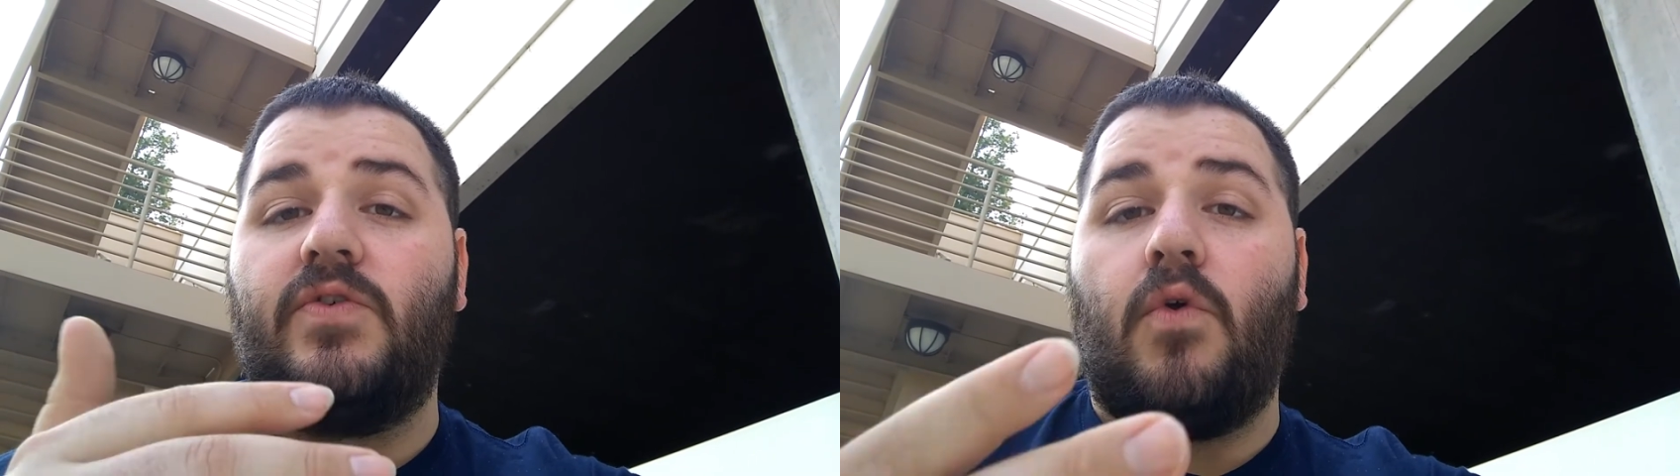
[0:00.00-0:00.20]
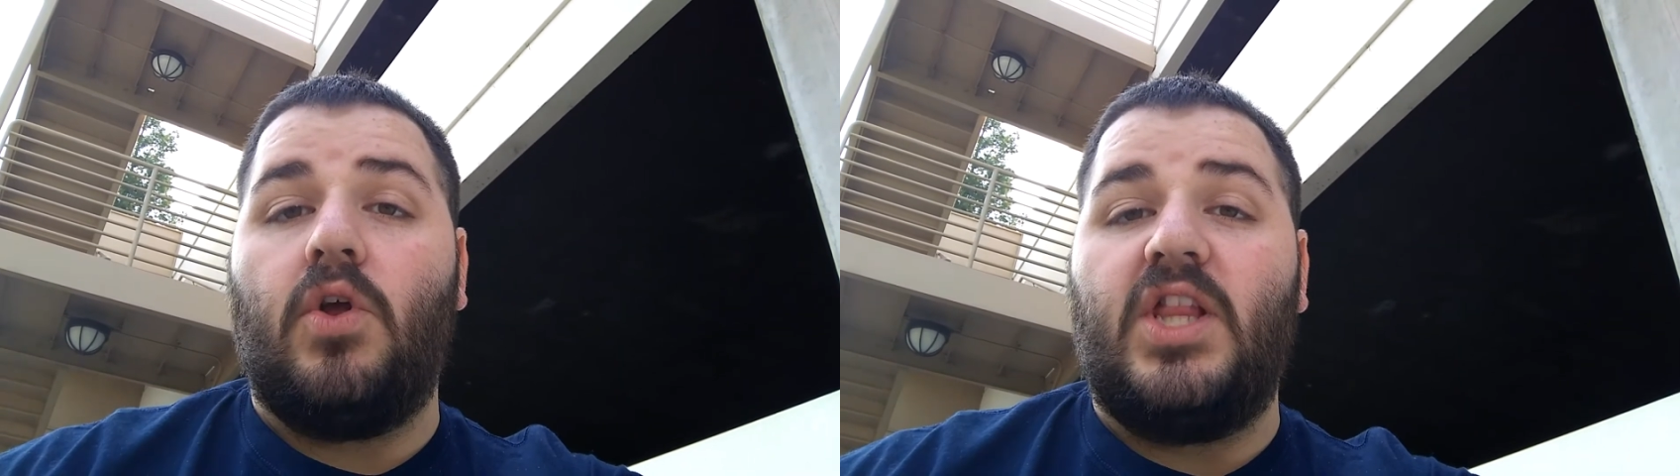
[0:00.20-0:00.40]

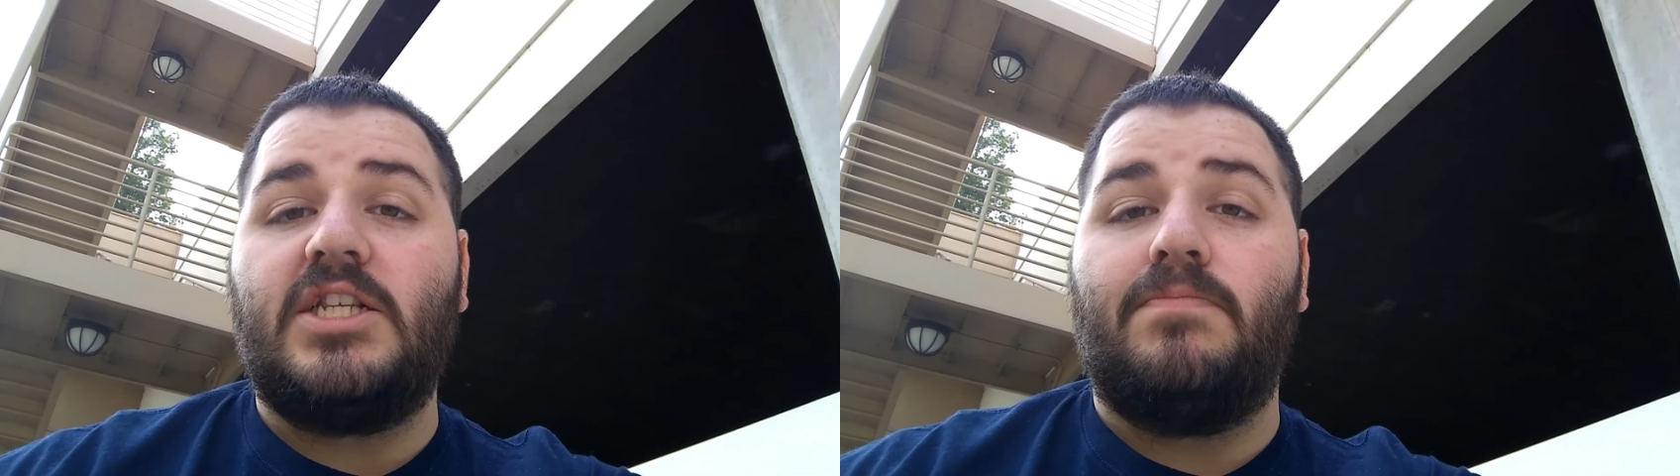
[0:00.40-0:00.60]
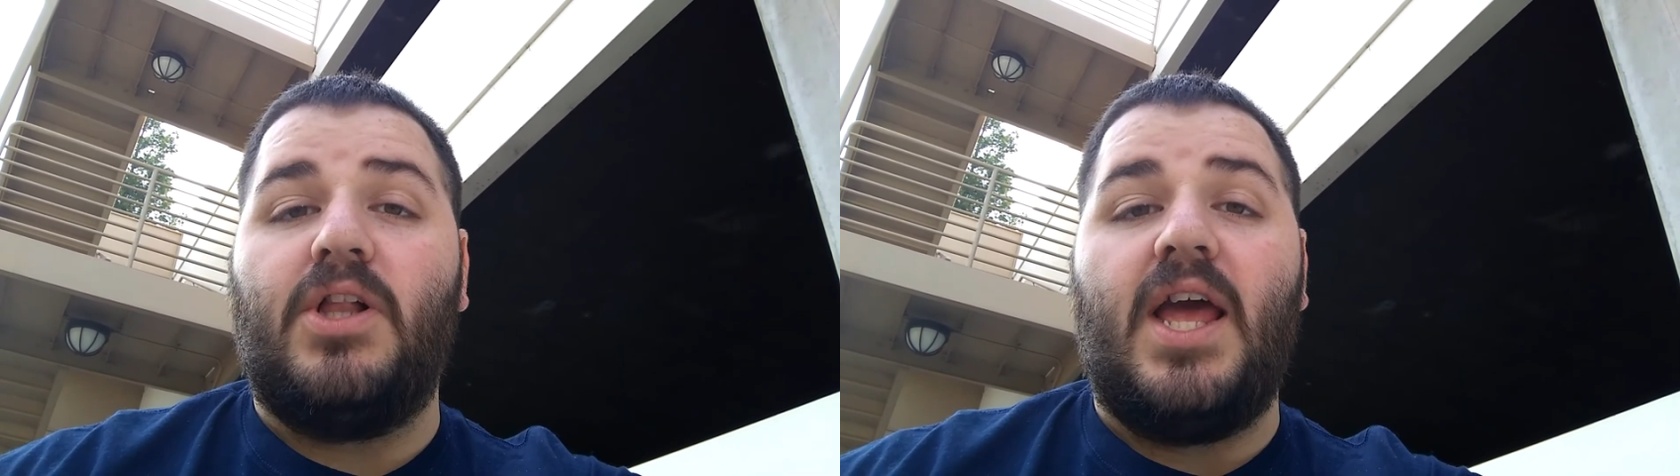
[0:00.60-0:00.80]
for a
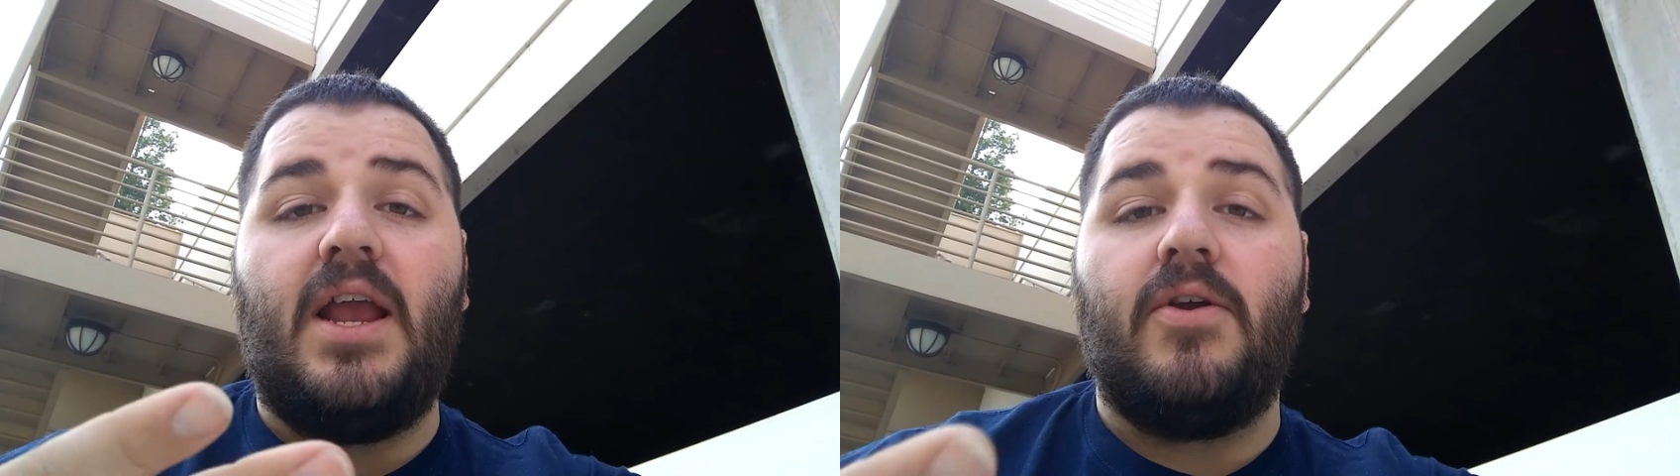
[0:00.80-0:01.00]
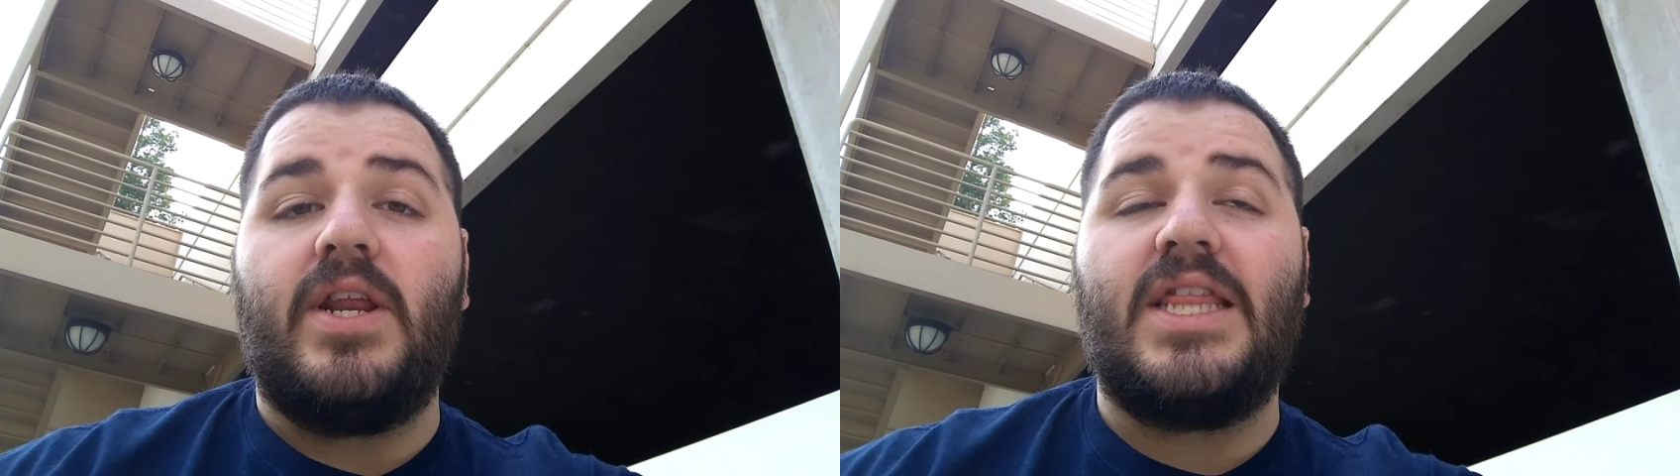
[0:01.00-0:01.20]
Let's
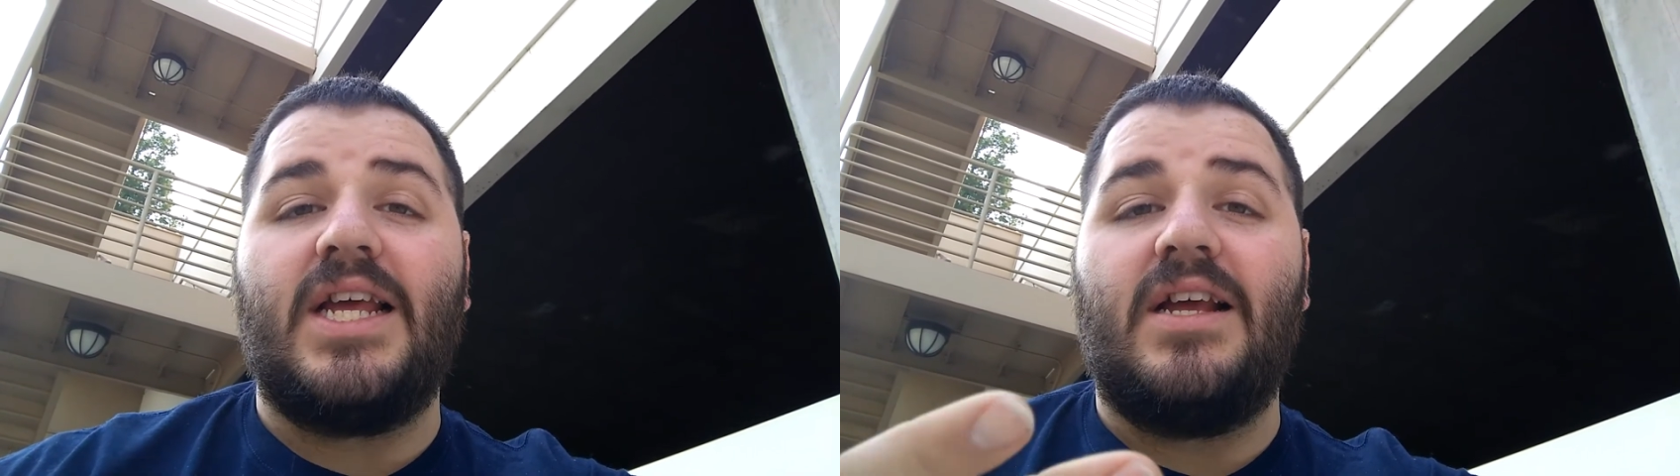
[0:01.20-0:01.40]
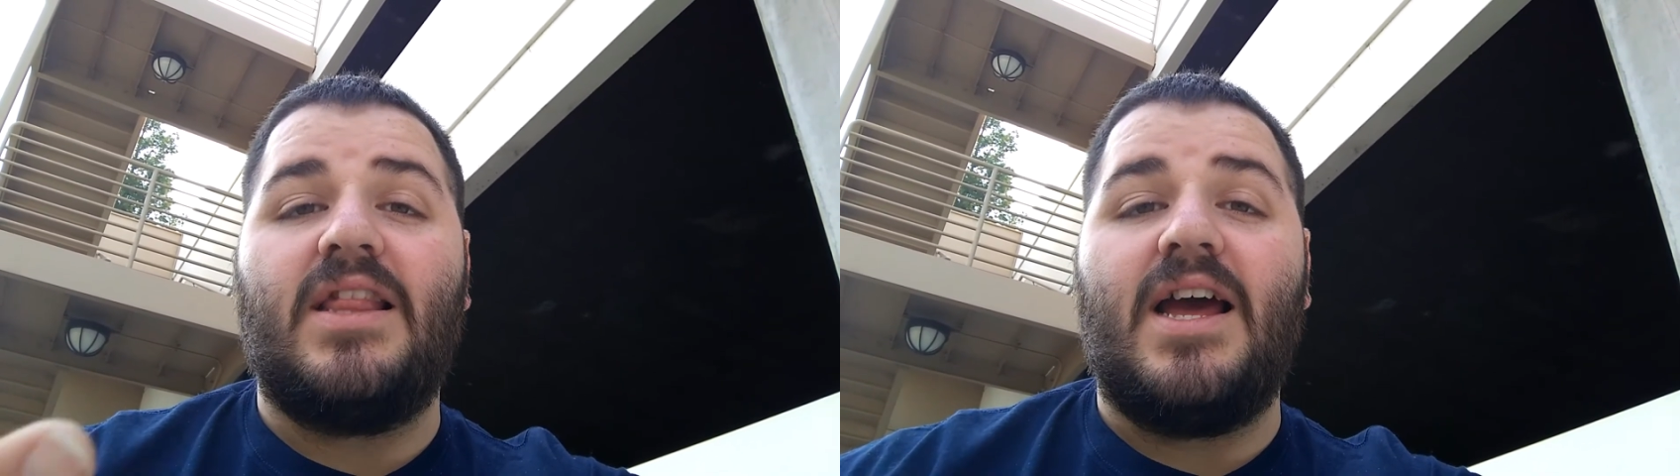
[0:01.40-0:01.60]
Play or
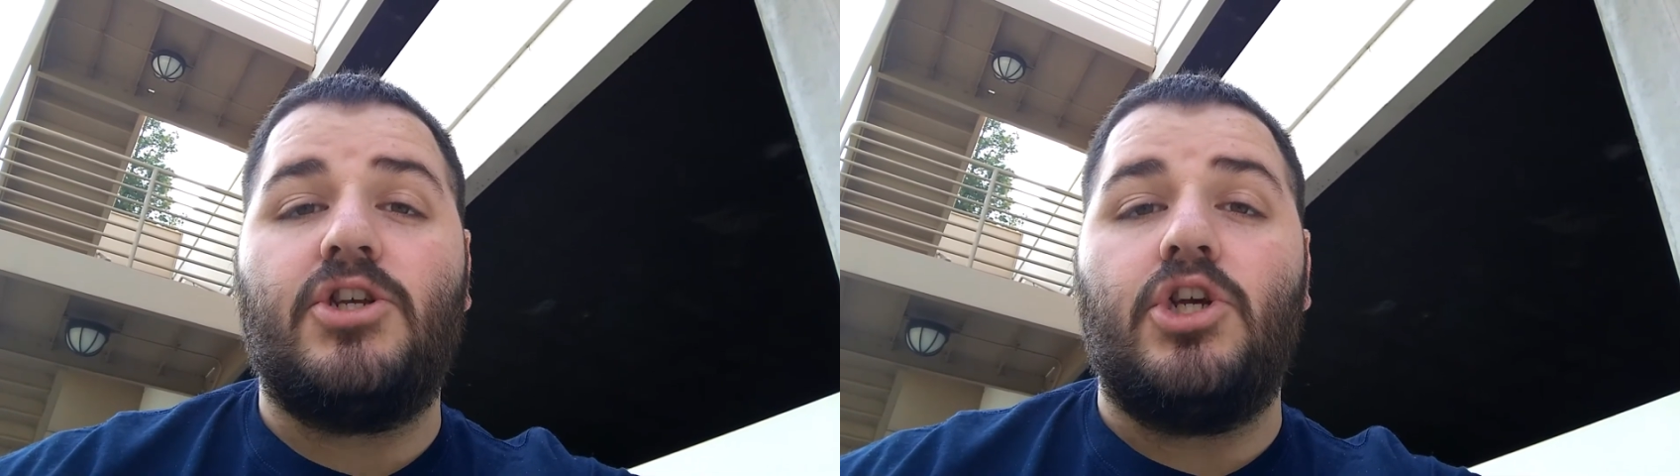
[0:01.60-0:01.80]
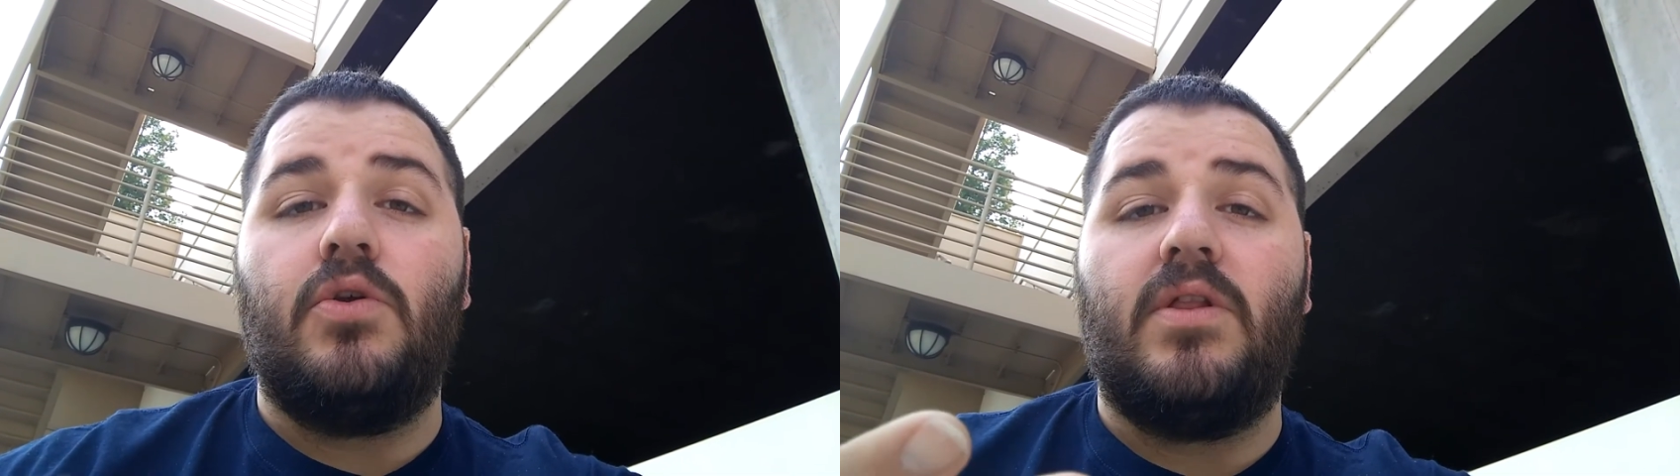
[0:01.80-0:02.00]
anything like that